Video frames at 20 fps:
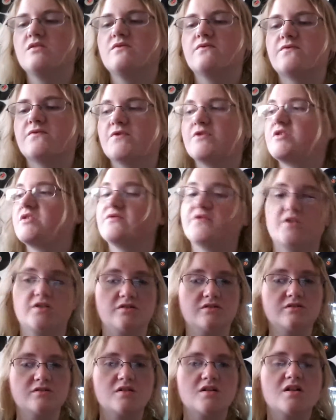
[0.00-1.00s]
First of
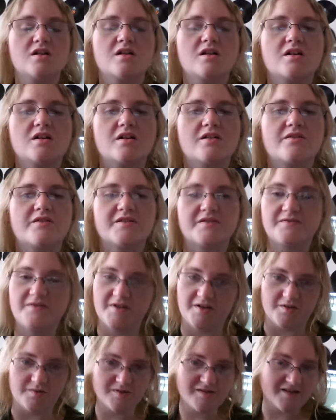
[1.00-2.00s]
all, this
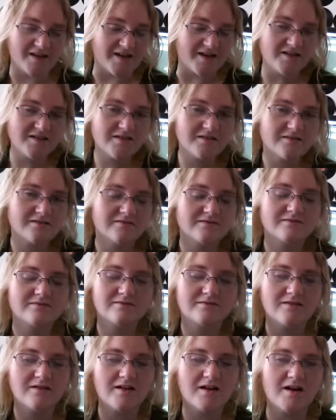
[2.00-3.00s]
video is late.
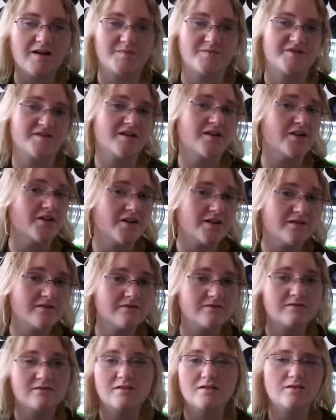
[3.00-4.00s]
I'm sorry.
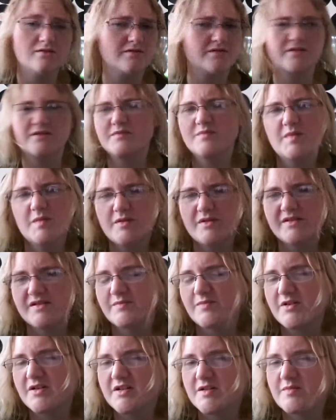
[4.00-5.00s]
I wonder if maybe there's
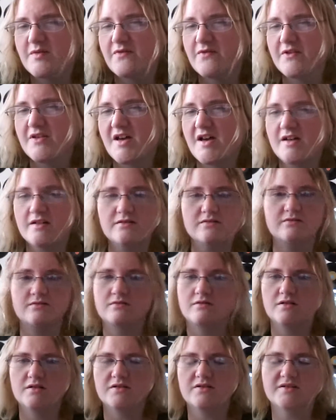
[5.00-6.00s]
a punishment for that.
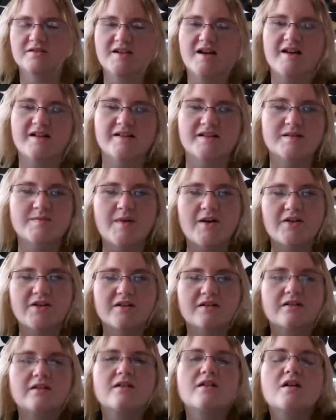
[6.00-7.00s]
I'll talk to Alex about
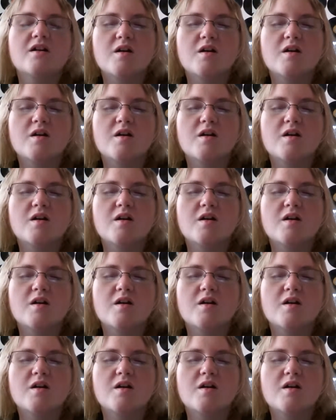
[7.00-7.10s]
it.